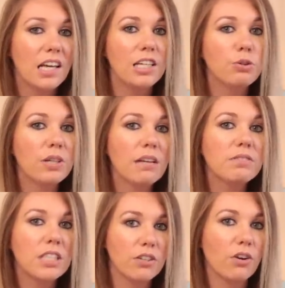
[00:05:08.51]
and you can
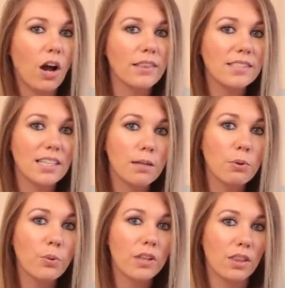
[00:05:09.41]
have dinner on the
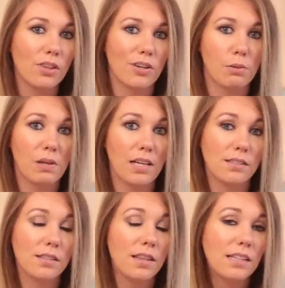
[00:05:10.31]
table within 30
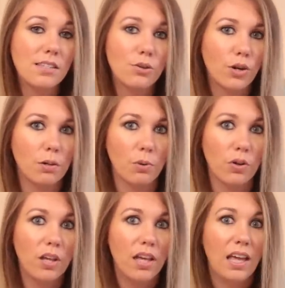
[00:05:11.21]
minutes that's incredible